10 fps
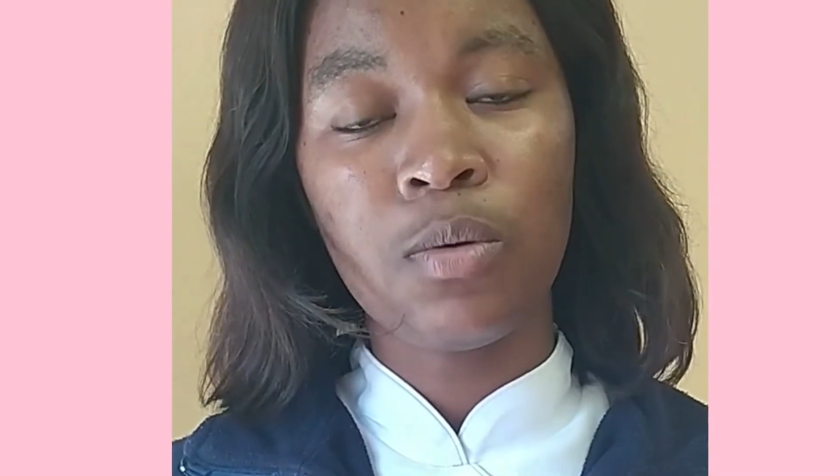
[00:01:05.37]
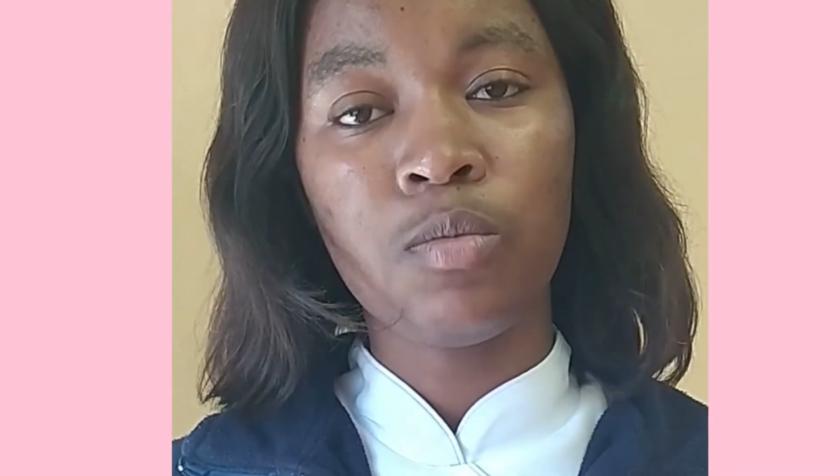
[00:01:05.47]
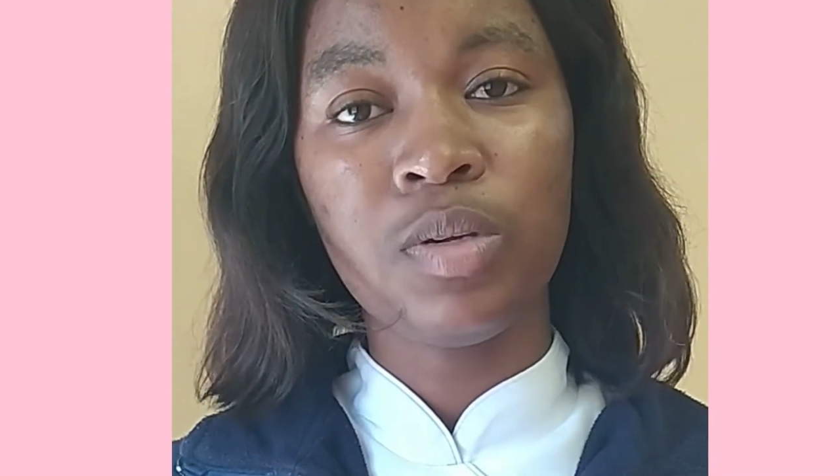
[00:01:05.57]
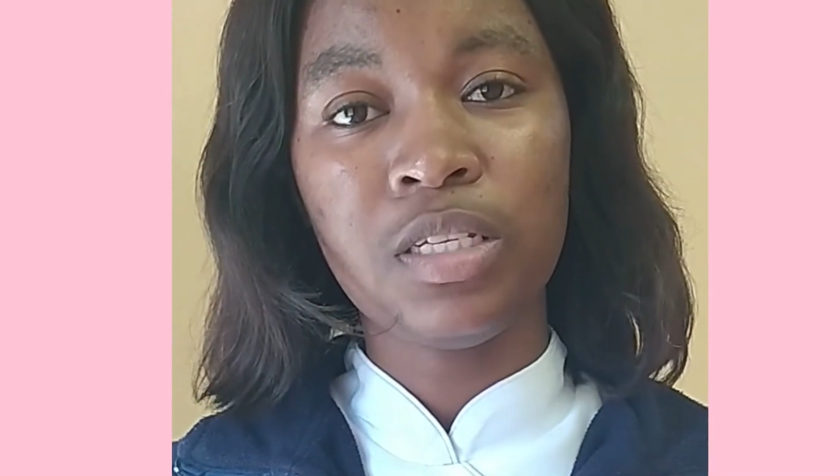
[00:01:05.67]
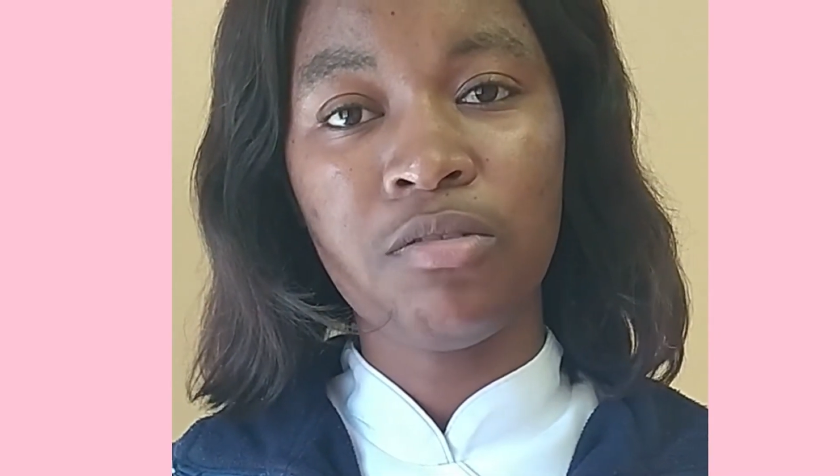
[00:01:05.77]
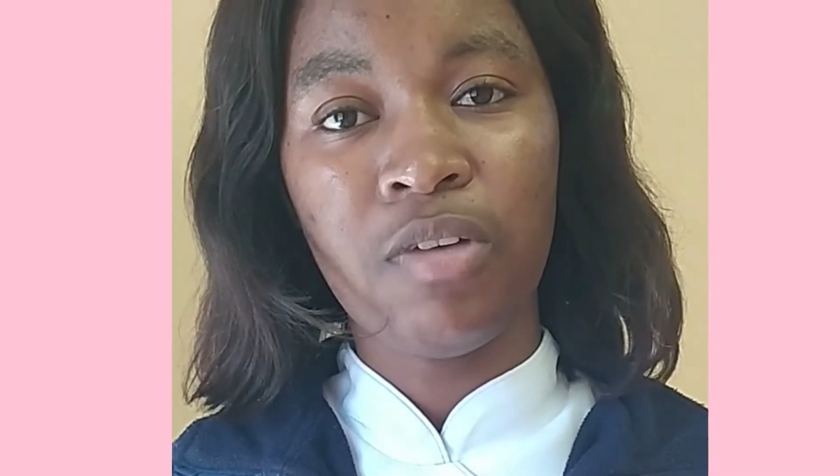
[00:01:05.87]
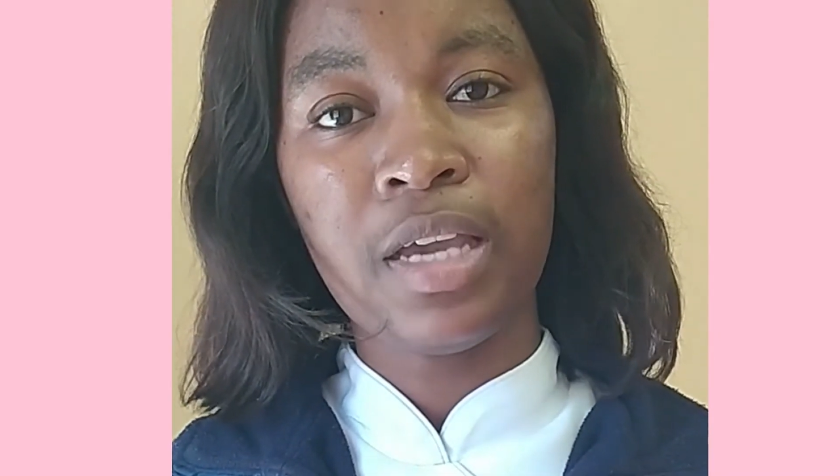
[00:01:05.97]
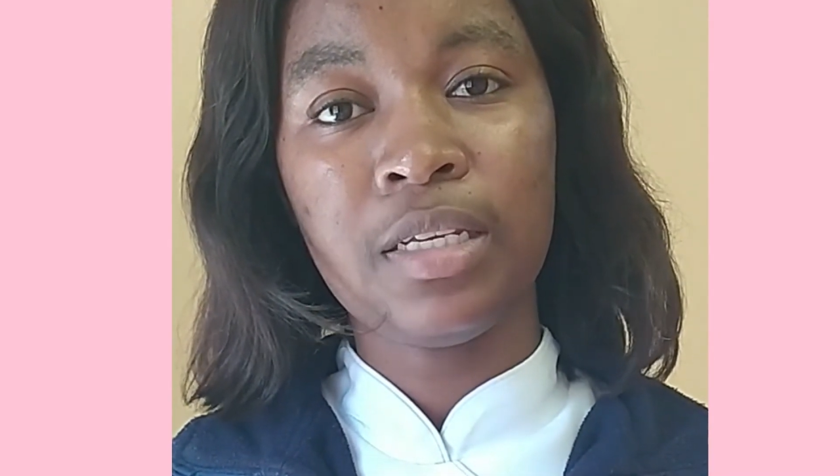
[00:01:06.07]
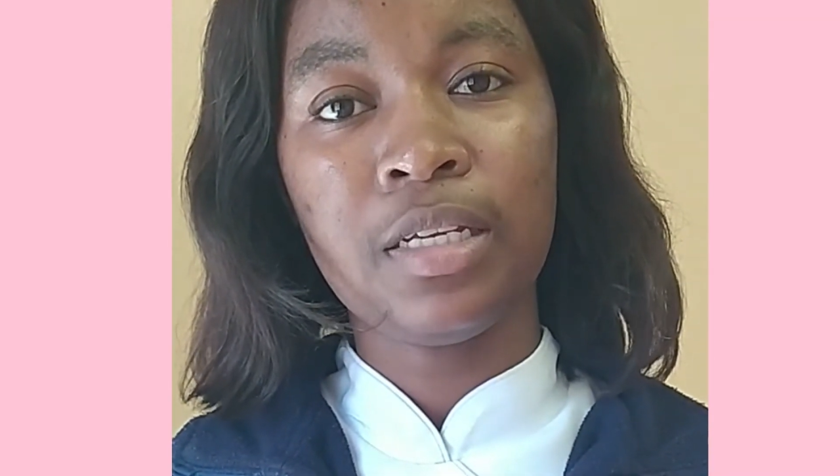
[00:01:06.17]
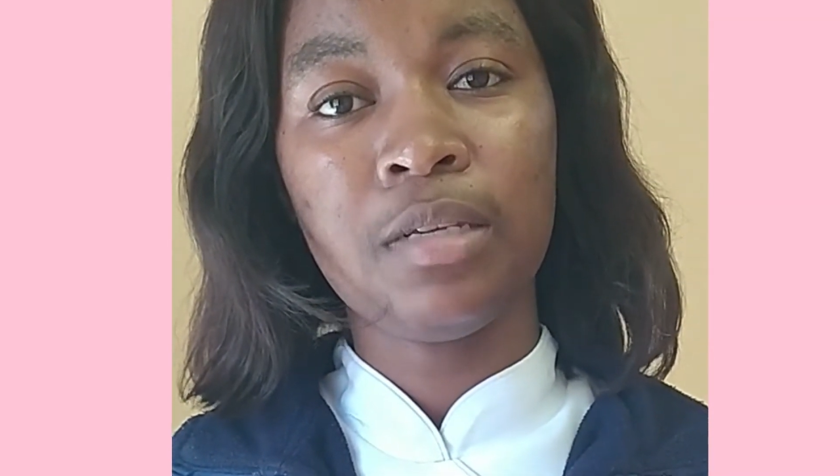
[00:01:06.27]
it will be
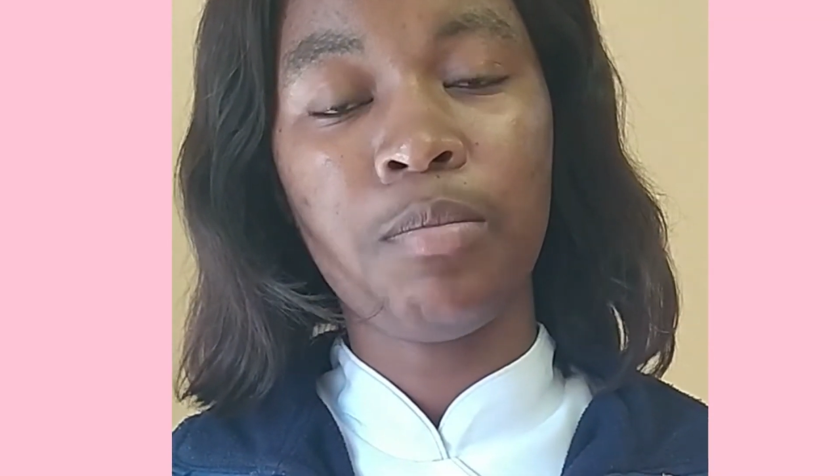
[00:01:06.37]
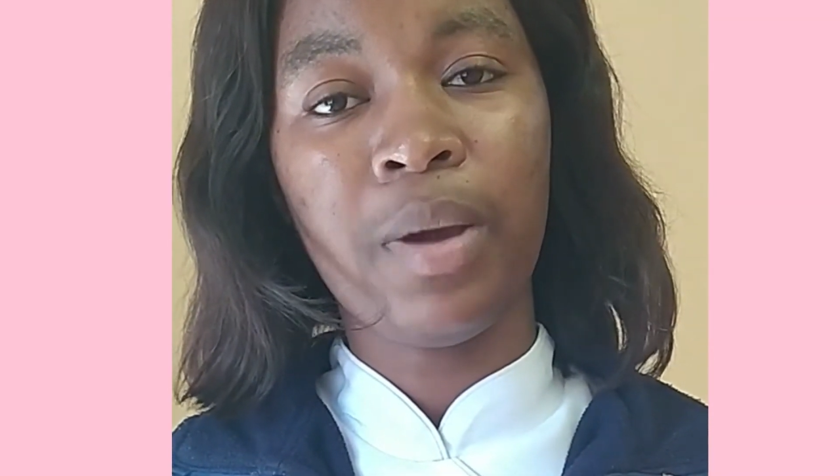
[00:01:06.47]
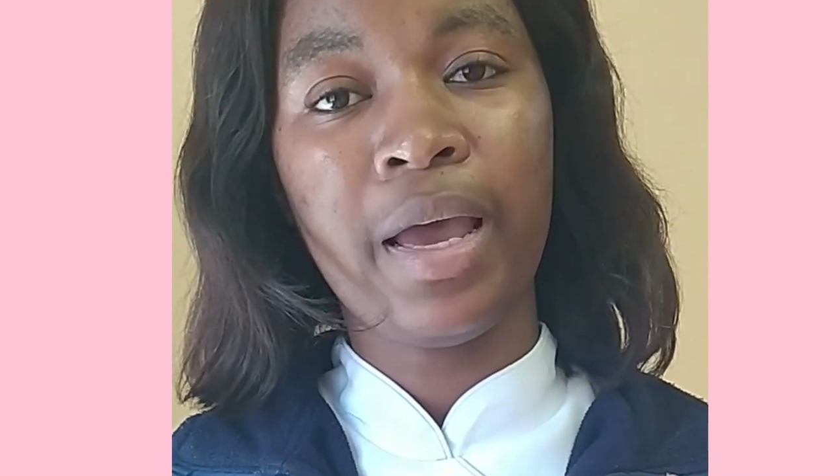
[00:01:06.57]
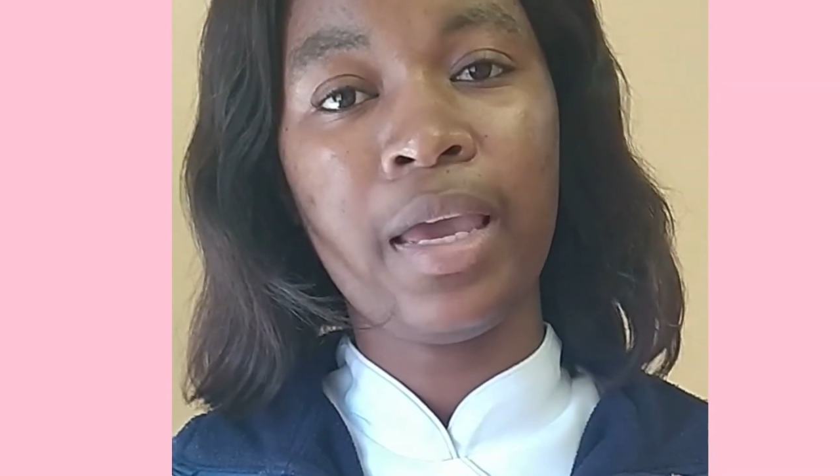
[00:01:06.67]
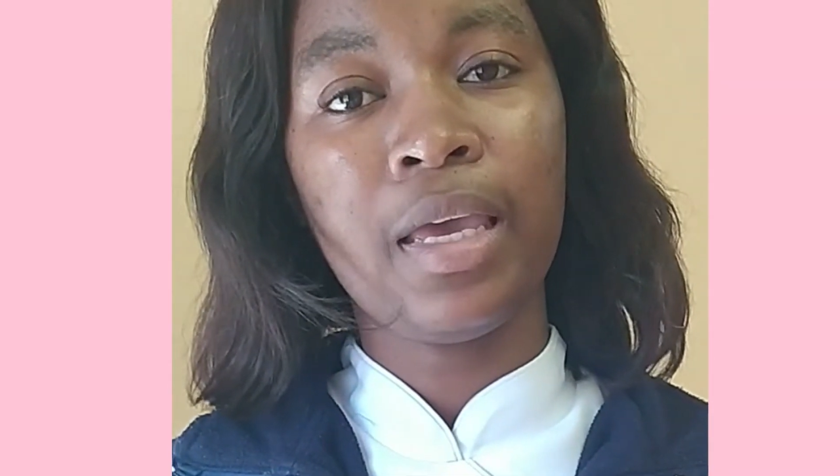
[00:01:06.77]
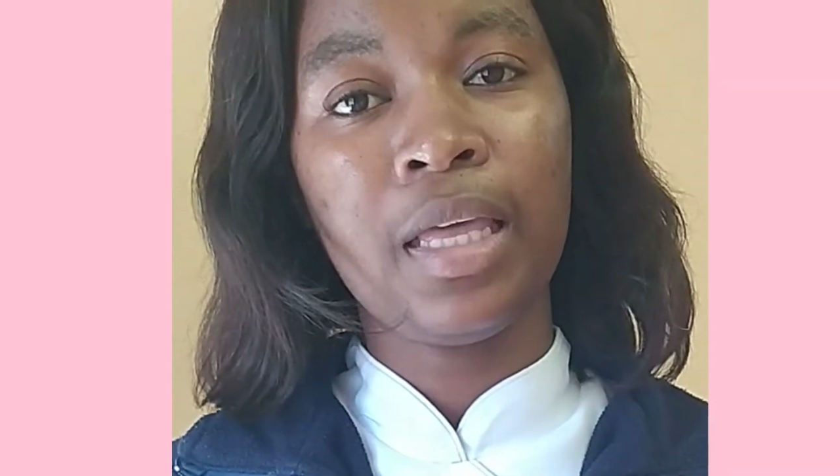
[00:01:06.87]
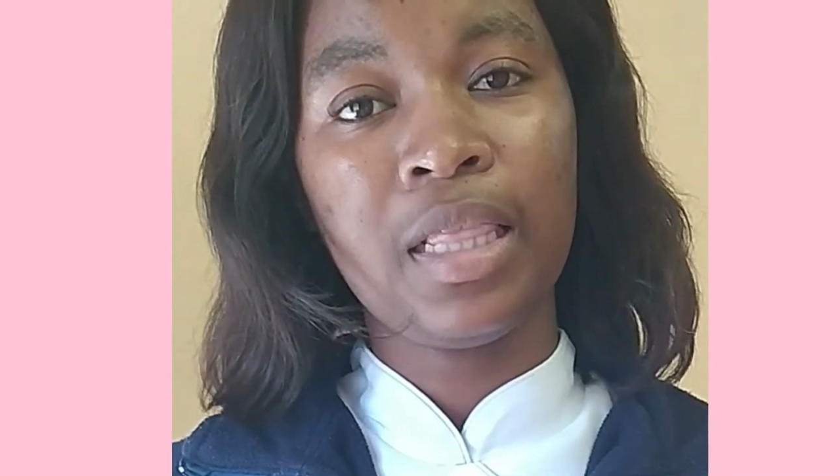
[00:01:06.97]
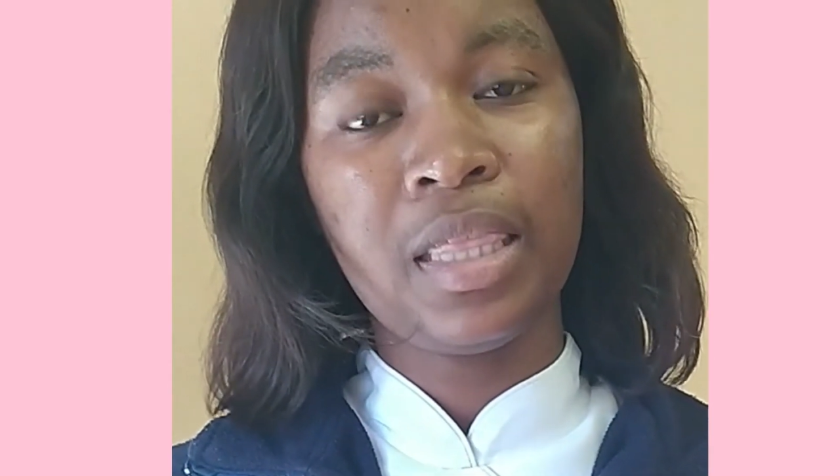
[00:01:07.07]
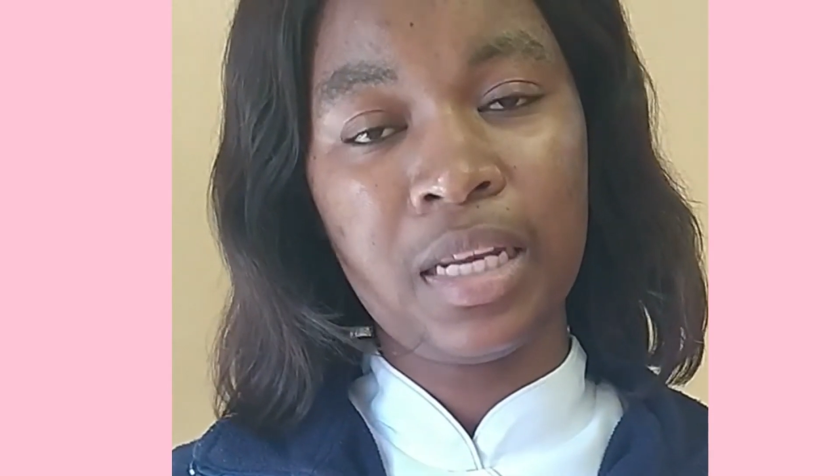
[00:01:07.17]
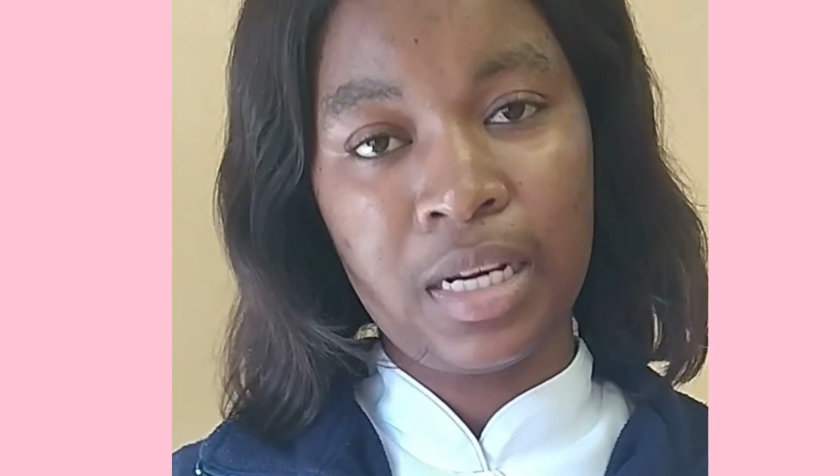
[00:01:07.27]
divided by
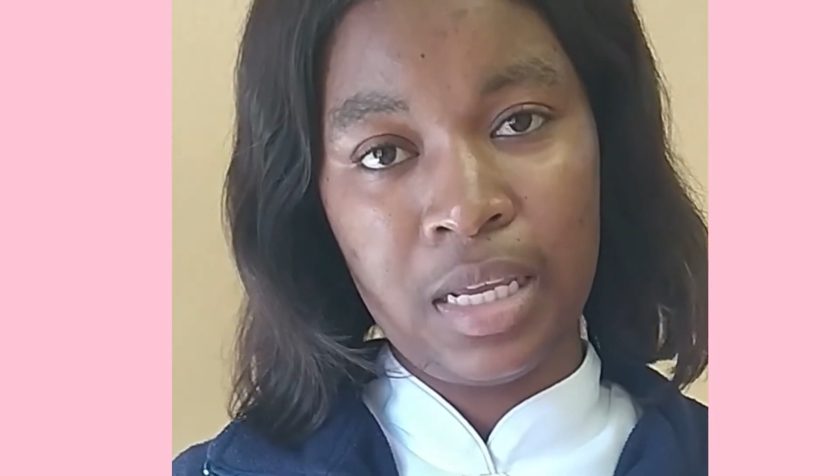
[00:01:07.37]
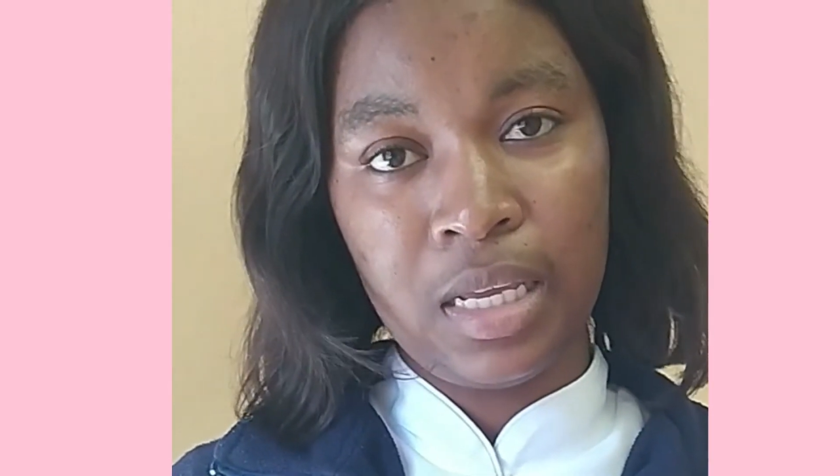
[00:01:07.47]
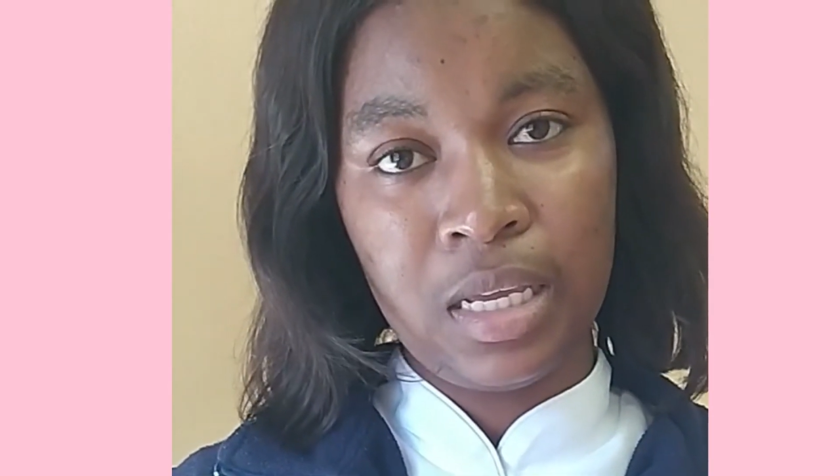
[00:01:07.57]
3.